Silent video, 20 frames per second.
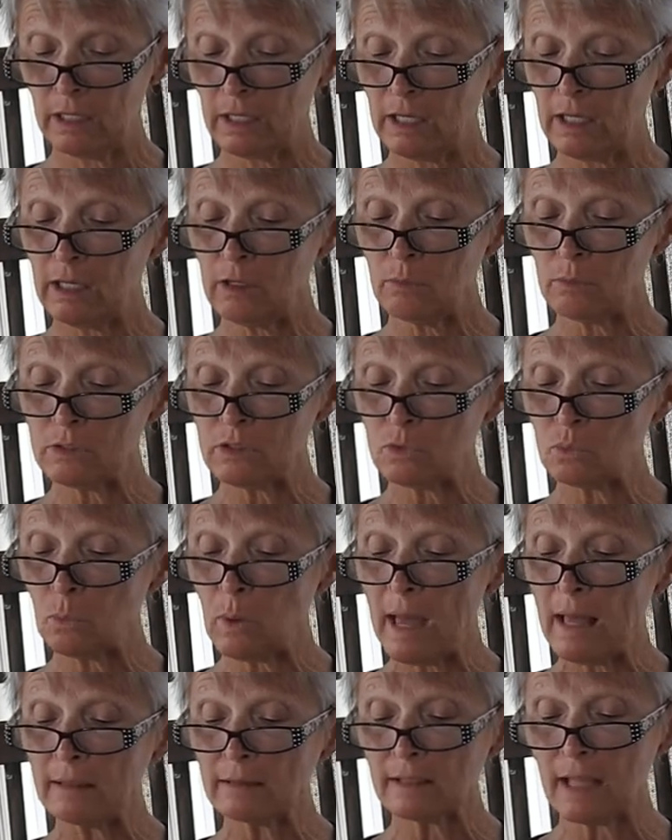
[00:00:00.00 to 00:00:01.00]
He was
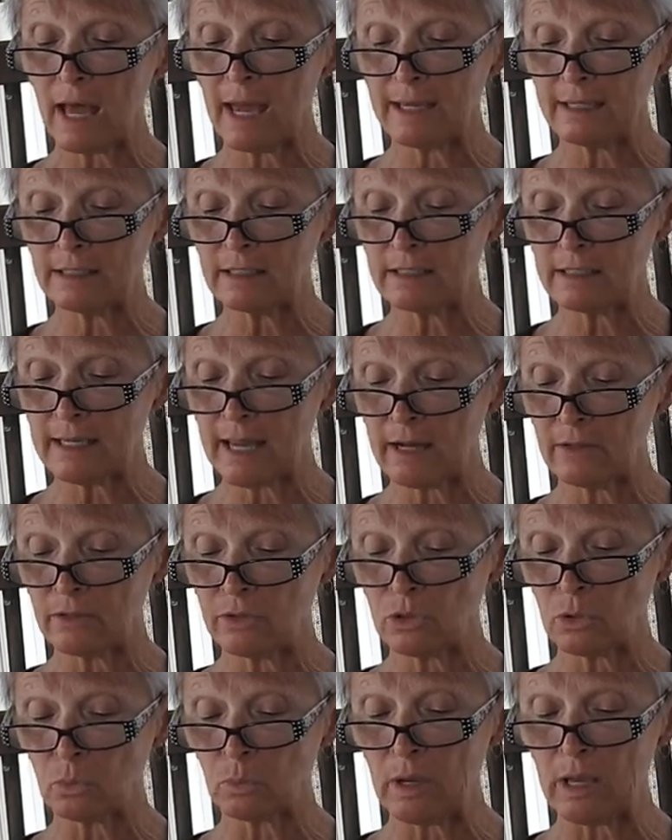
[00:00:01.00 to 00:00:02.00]
well liked down at
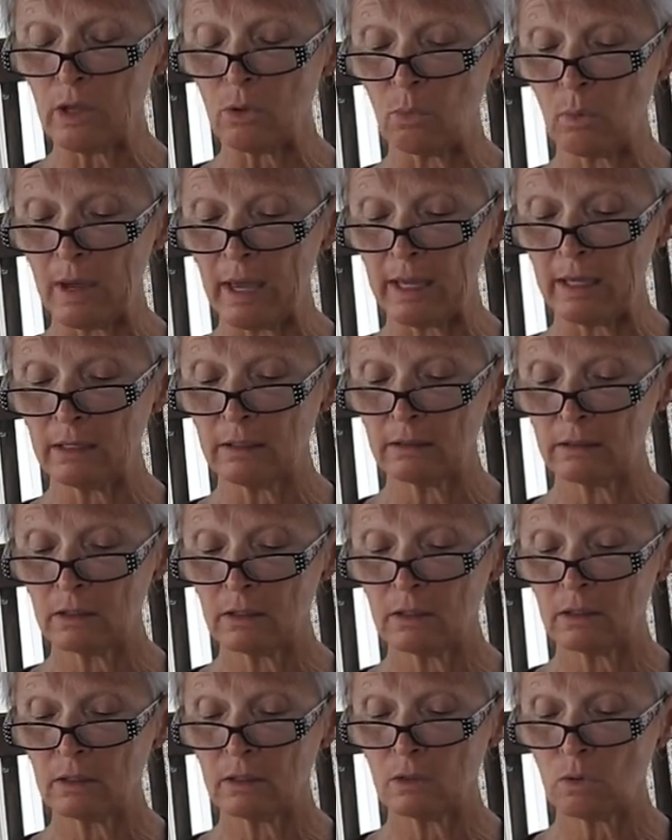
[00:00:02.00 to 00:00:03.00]
the railway,
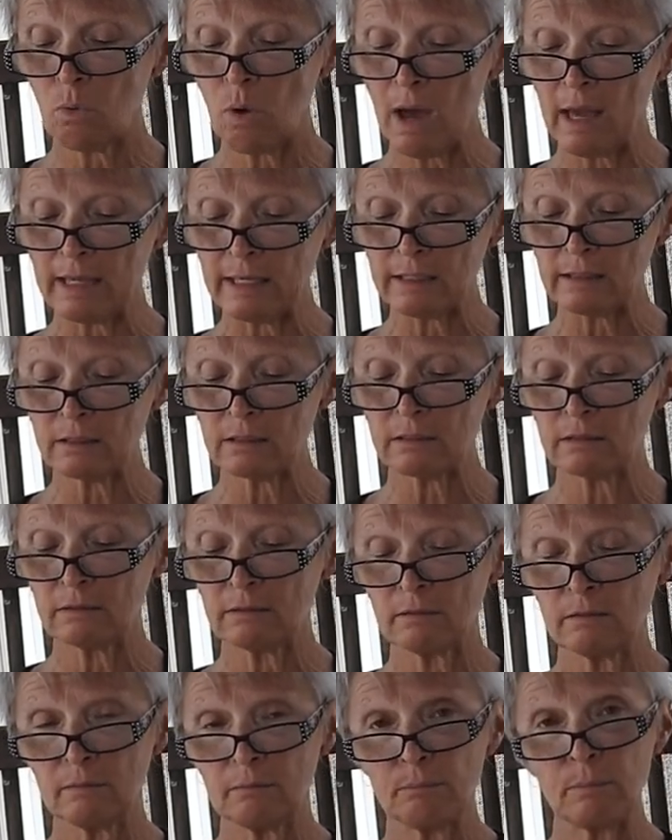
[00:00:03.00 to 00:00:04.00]
quiet
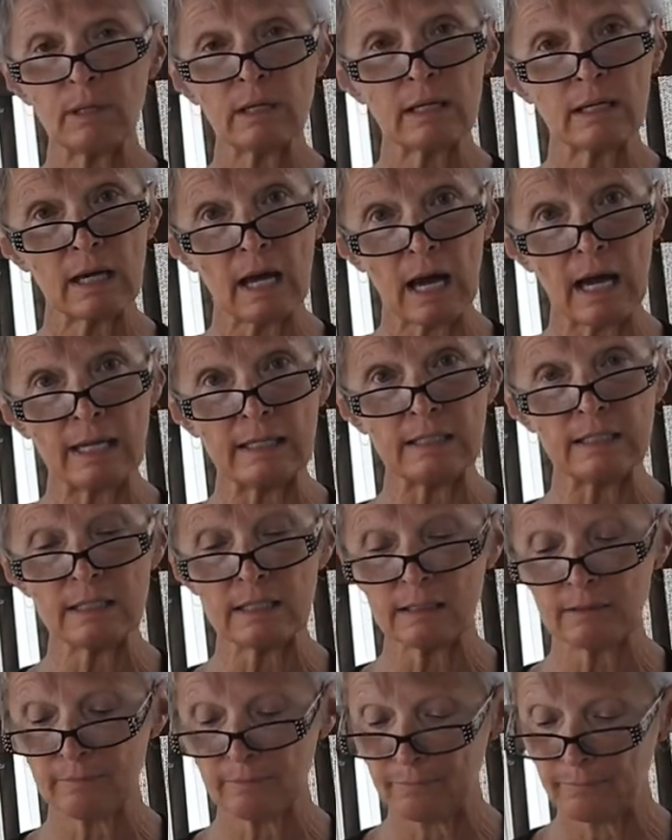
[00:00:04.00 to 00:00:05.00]
but kind.
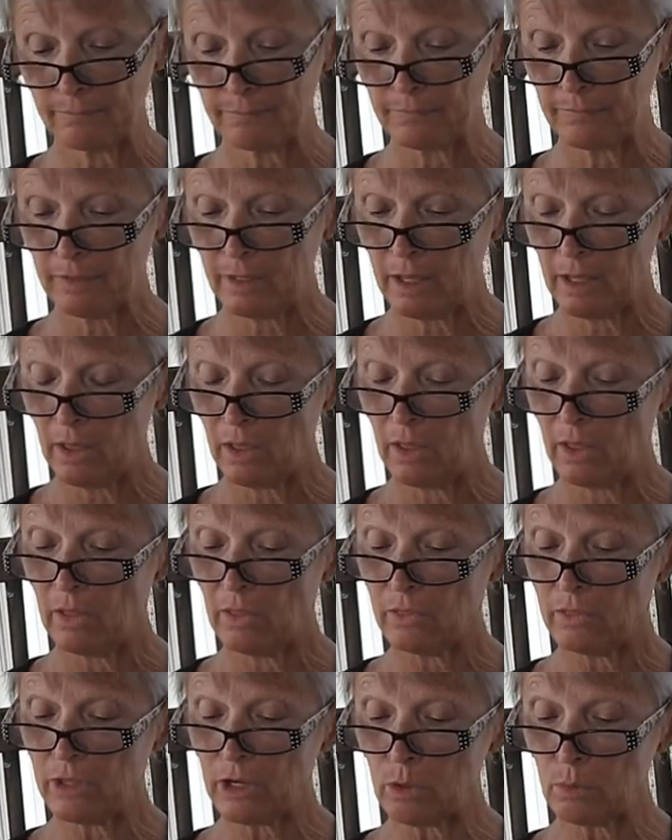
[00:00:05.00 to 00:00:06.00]

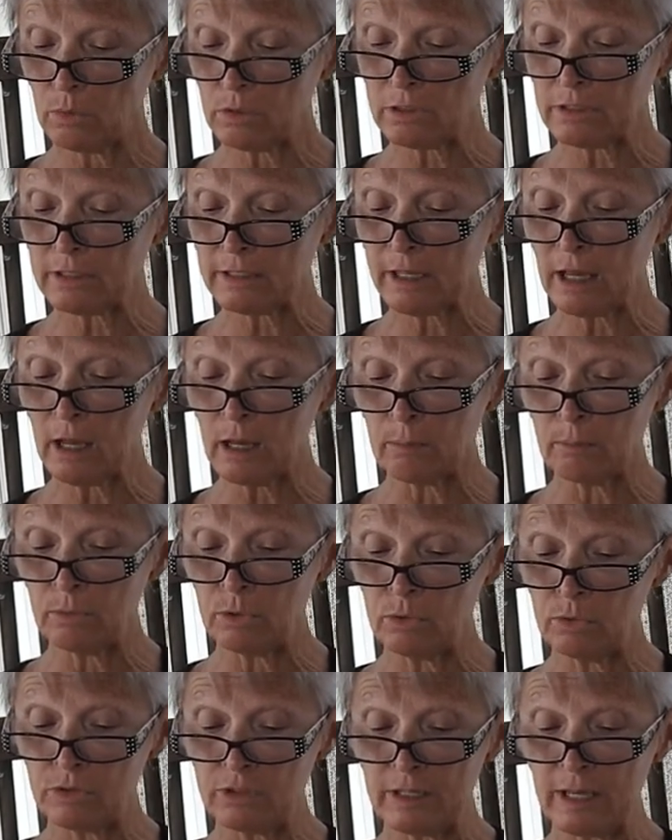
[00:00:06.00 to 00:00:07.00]
There were some
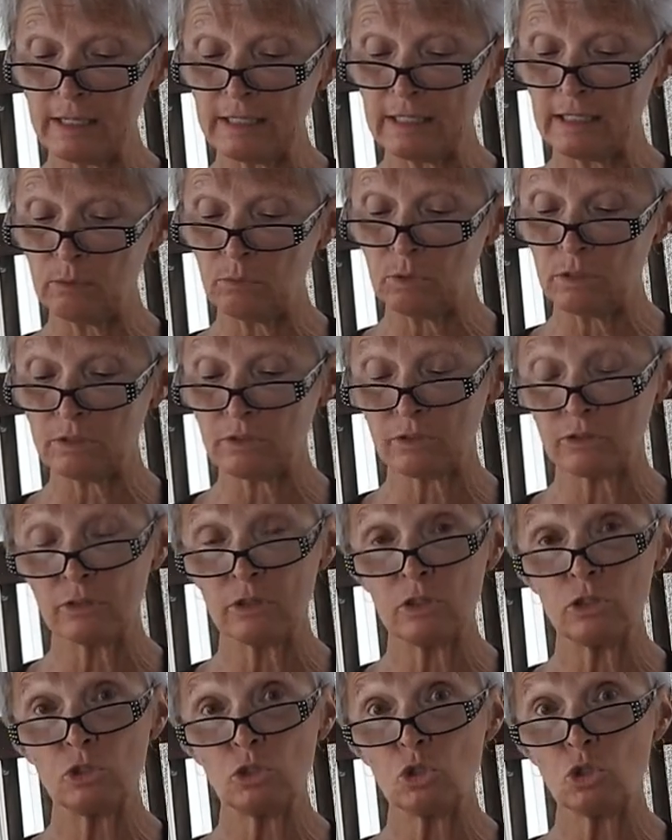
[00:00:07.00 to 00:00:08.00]
who said he was
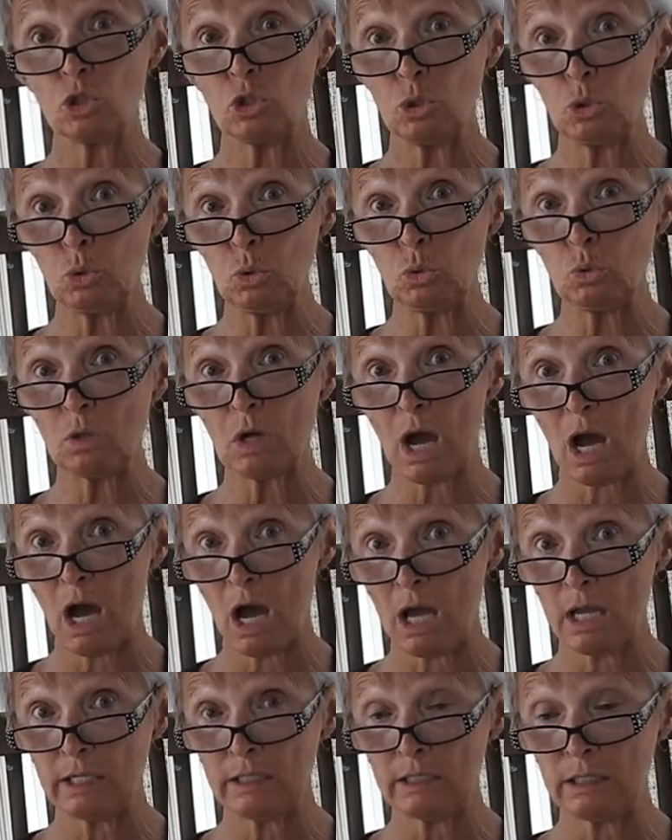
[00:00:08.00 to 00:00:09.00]
too
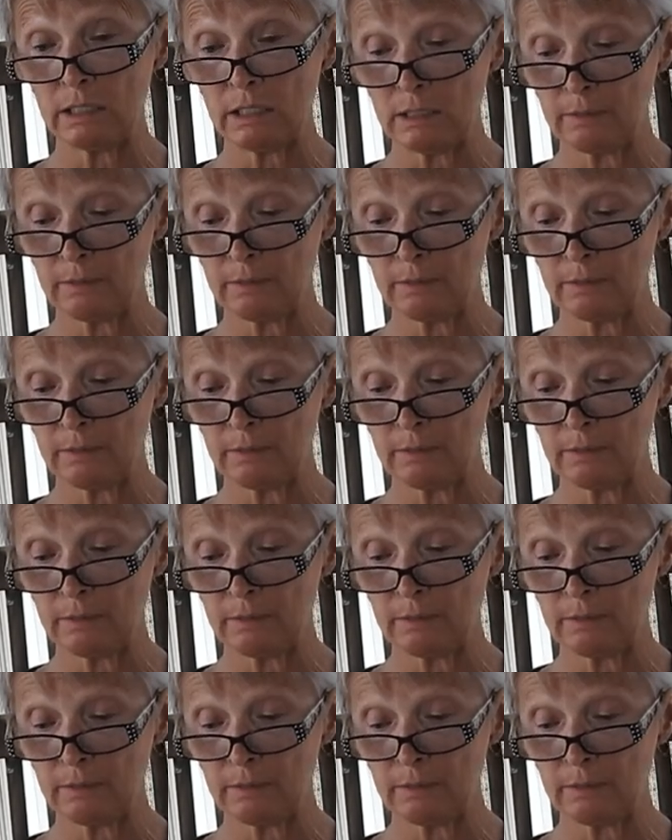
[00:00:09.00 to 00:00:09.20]
kind.